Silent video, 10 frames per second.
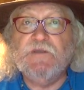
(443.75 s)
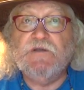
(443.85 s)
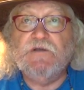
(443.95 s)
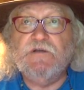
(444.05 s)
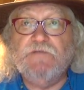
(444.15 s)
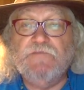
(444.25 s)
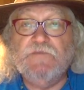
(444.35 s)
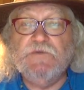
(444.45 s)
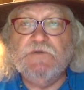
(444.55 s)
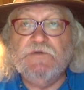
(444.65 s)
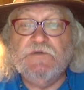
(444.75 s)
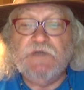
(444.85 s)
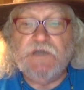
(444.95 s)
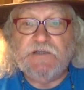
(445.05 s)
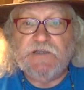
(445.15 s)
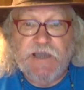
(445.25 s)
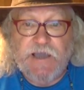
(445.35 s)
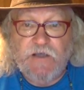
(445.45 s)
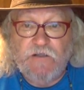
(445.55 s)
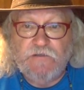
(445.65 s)
Um, and
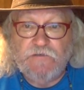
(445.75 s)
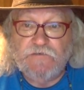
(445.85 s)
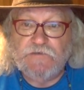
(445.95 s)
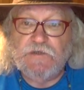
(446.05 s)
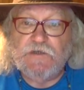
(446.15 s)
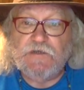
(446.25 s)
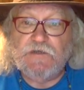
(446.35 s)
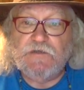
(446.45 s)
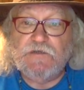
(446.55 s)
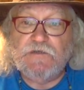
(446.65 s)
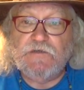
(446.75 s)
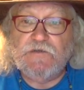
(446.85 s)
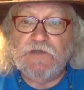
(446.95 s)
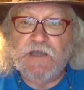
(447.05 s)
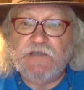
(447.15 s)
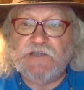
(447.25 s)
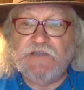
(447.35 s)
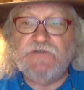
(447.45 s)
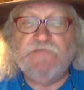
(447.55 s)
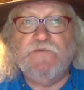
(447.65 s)
Gail uh, has
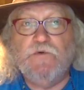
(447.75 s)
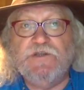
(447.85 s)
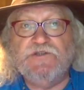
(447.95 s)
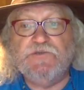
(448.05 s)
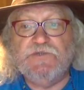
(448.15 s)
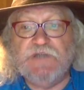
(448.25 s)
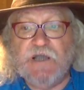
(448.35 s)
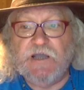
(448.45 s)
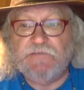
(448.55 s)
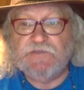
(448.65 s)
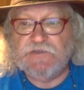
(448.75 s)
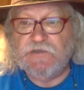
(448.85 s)
entered 42 times